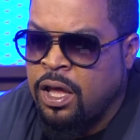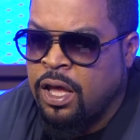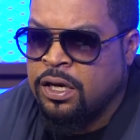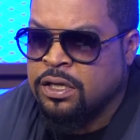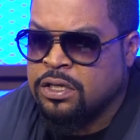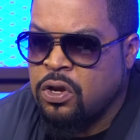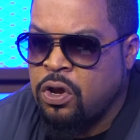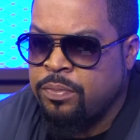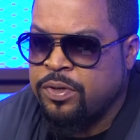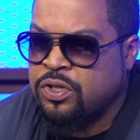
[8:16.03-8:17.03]
And it's
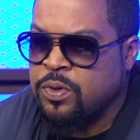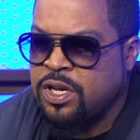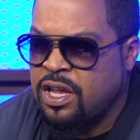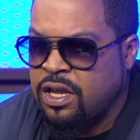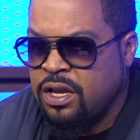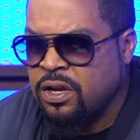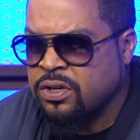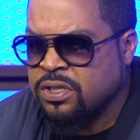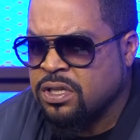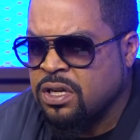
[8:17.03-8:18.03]
all between the
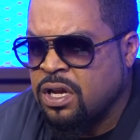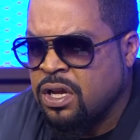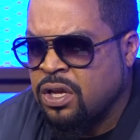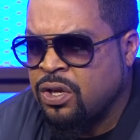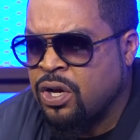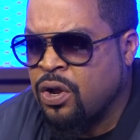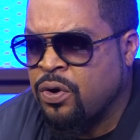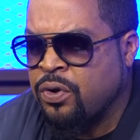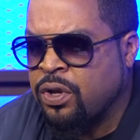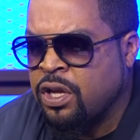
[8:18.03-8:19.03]
ears. You
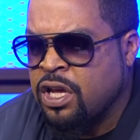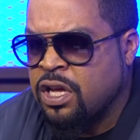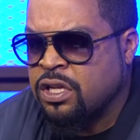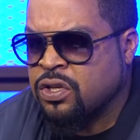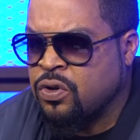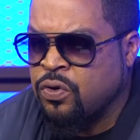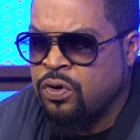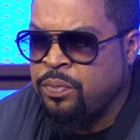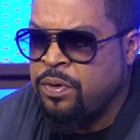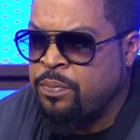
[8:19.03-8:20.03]
know, it's cool
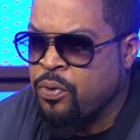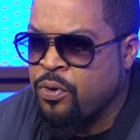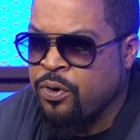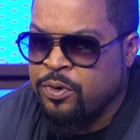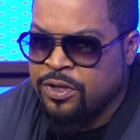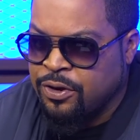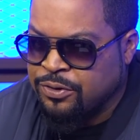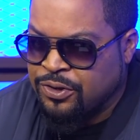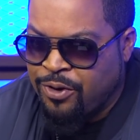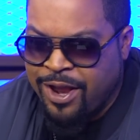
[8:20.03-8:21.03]
to be born with
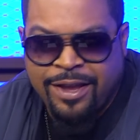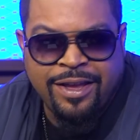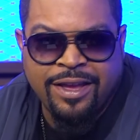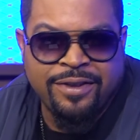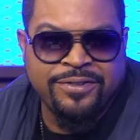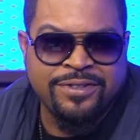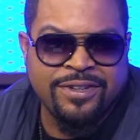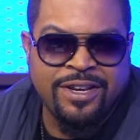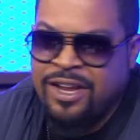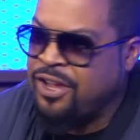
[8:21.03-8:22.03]
those great gifts
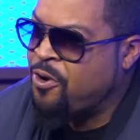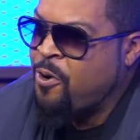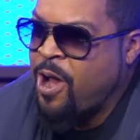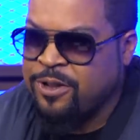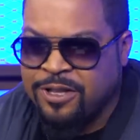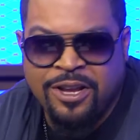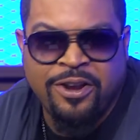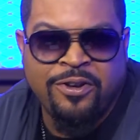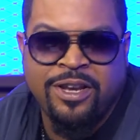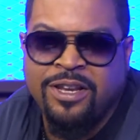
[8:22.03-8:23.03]
and then go out
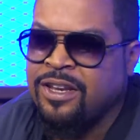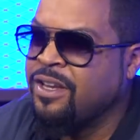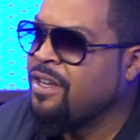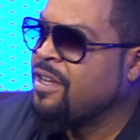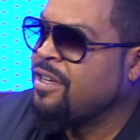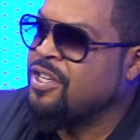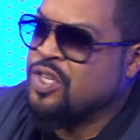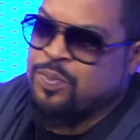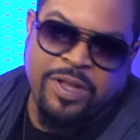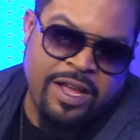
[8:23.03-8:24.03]
there and
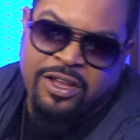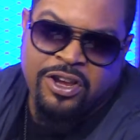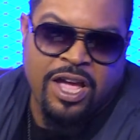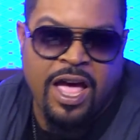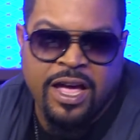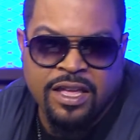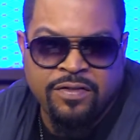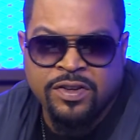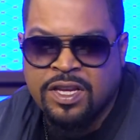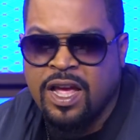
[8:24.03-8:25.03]
display your
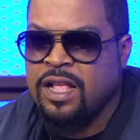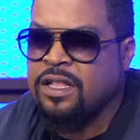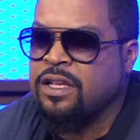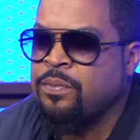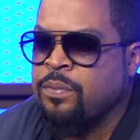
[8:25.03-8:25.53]
God-given talent.